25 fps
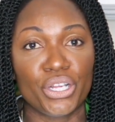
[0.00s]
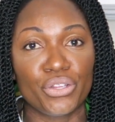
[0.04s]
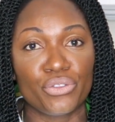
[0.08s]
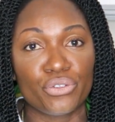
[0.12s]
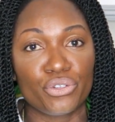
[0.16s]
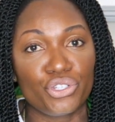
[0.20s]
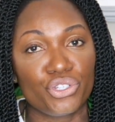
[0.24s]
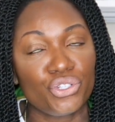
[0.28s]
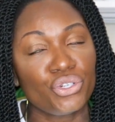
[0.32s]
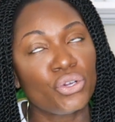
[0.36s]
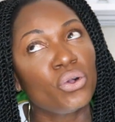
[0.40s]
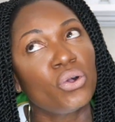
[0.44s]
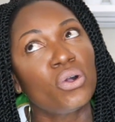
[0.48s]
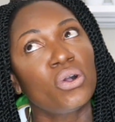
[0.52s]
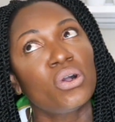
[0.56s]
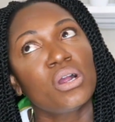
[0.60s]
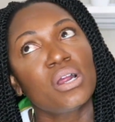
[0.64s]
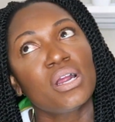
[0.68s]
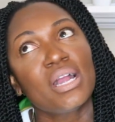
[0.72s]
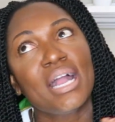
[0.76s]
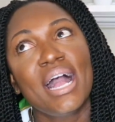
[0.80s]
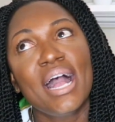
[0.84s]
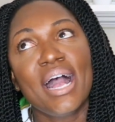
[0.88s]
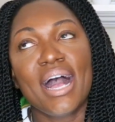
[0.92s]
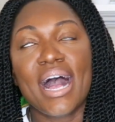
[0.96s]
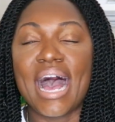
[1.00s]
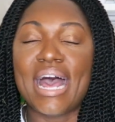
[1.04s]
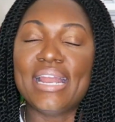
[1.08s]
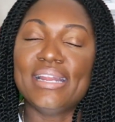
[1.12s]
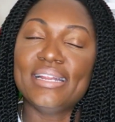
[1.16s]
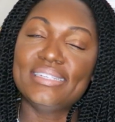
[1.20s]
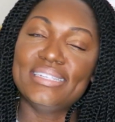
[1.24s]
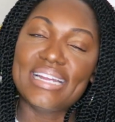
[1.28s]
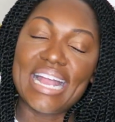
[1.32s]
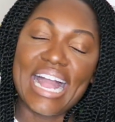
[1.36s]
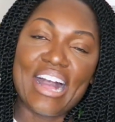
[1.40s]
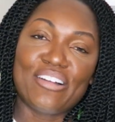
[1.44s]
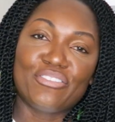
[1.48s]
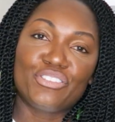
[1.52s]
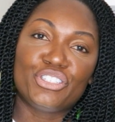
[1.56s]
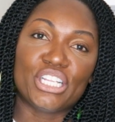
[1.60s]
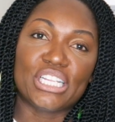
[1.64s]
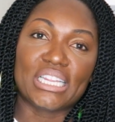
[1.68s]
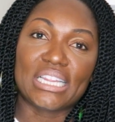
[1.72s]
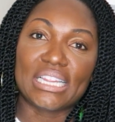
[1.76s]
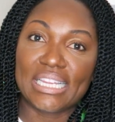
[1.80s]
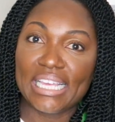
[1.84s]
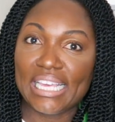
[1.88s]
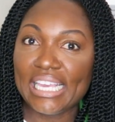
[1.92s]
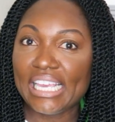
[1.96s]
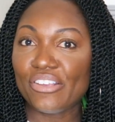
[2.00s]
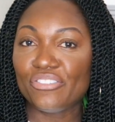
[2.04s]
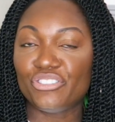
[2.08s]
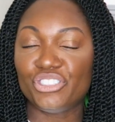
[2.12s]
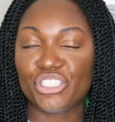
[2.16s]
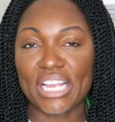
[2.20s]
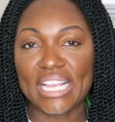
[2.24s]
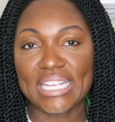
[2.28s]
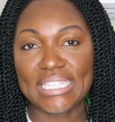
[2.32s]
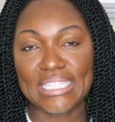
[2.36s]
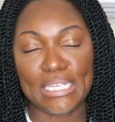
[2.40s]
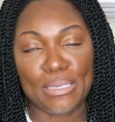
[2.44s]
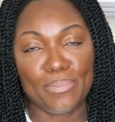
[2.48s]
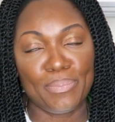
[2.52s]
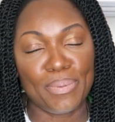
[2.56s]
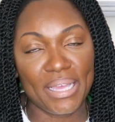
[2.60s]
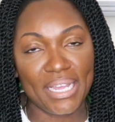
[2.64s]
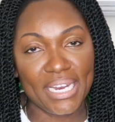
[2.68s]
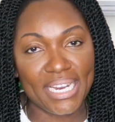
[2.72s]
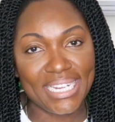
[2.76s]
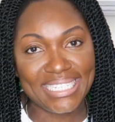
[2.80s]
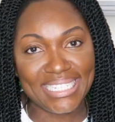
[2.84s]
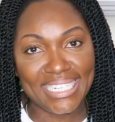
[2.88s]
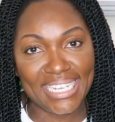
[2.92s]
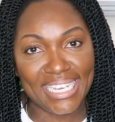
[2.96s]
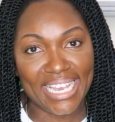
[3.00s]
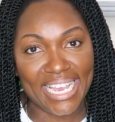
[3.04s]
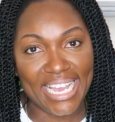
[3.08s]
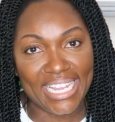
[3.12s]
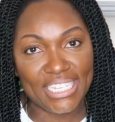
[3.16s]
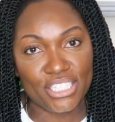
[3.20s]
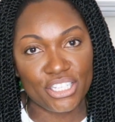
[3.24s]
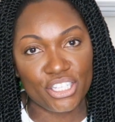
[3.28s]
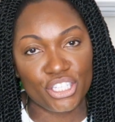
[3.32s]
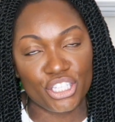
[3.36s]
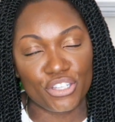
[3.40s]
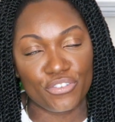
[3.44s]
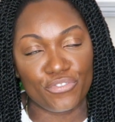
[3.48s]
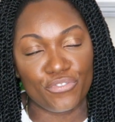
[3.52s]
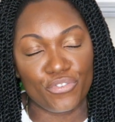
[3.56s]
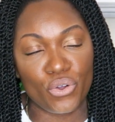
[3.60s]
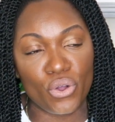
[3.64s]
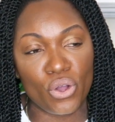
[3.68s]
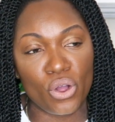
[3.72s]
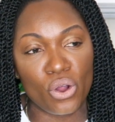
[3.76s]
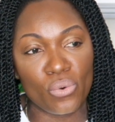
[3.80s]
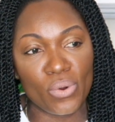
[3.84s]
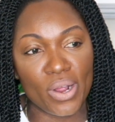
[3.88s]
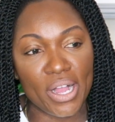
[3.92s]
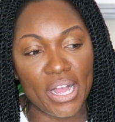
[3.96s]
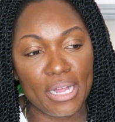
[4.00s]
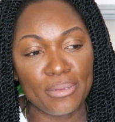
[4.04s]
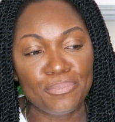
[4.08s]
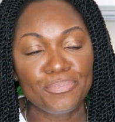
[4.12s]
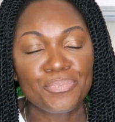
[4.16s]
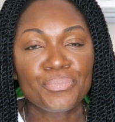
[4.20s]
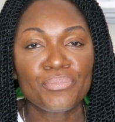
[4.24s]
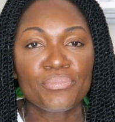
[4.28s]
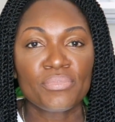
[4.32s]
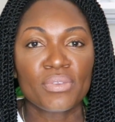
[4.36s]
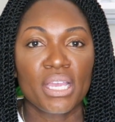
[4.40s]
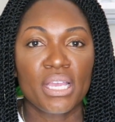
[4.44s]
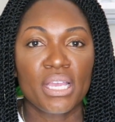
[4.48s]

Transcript: another store. I didn't have to leave JCPenney to get to Sephora.